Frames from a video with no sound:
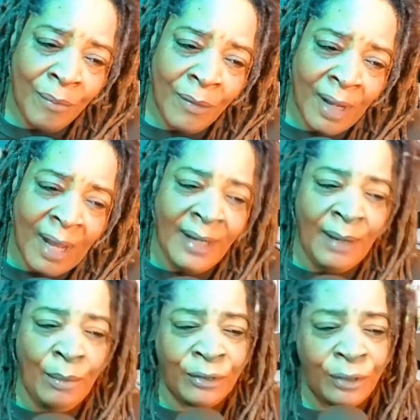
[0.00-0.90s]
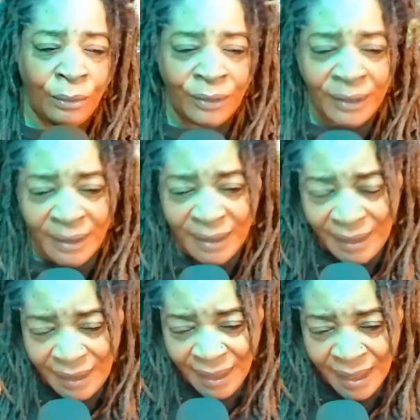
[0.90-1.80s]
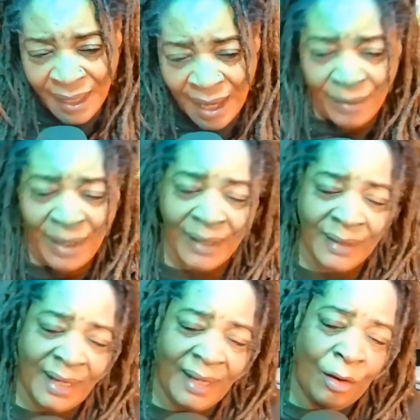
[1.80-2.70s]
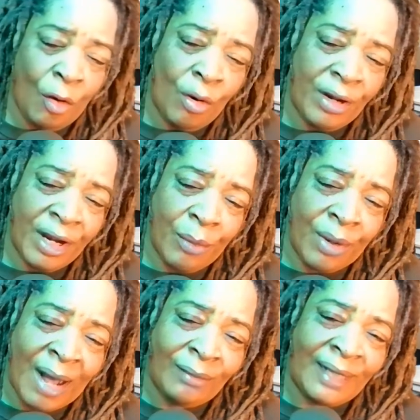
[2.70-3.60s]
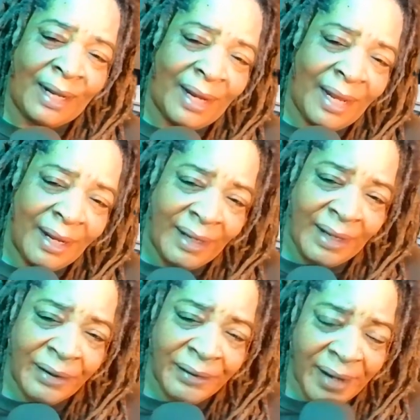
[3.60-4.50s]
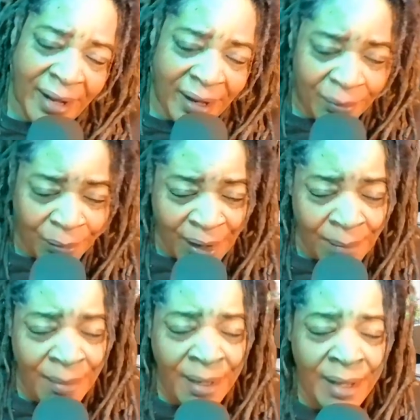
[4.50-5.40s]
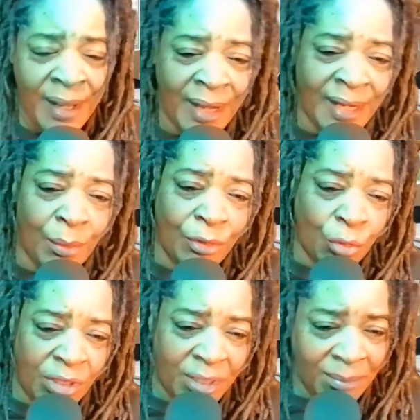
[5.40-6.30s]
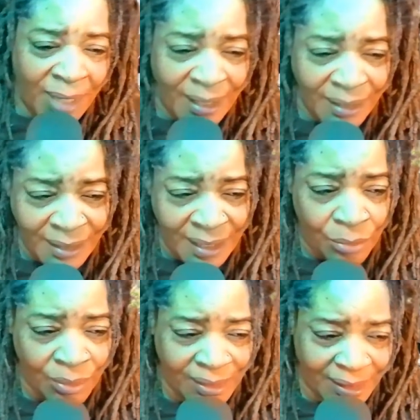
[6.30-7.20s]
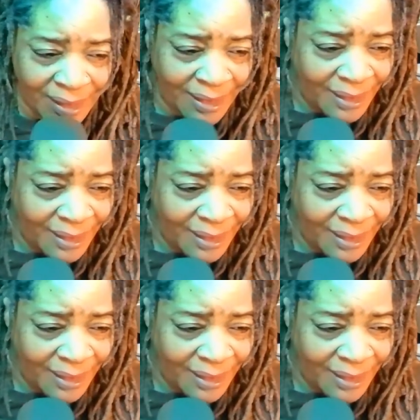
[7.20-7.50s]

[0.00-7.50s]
And they were so silly how they could take go in there without that headgear and head wrap, and they would treat them like niggers again.